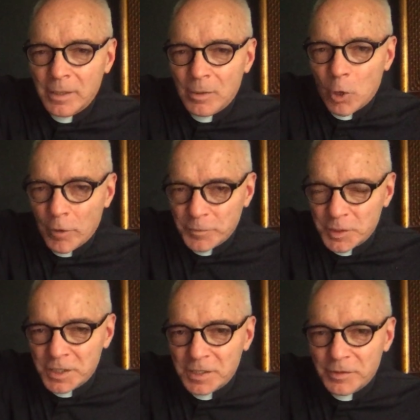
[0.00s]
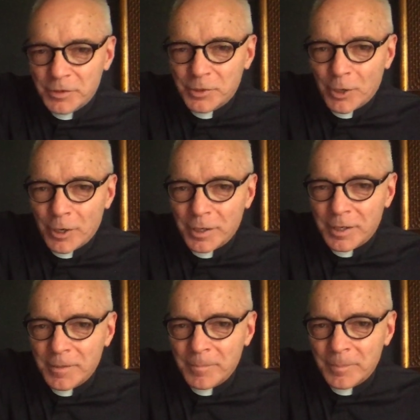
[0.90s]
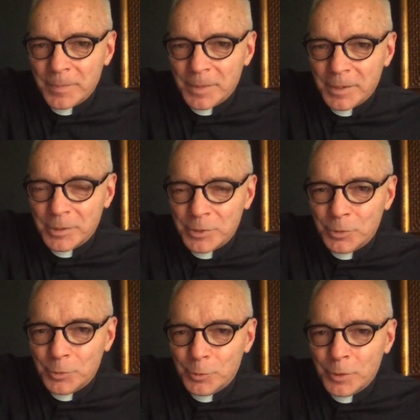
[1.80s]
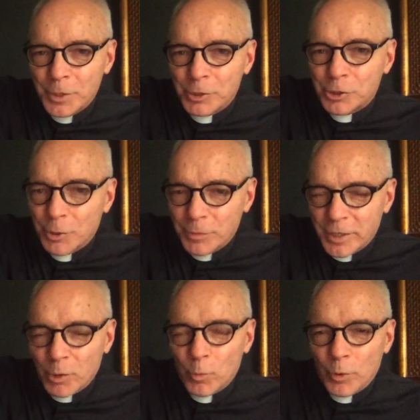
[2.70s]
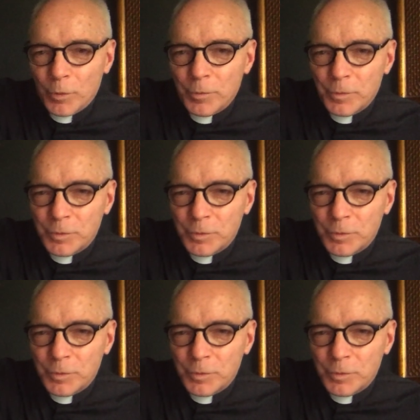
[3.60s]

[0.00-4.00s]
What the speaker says: often in the dark, to show their worth,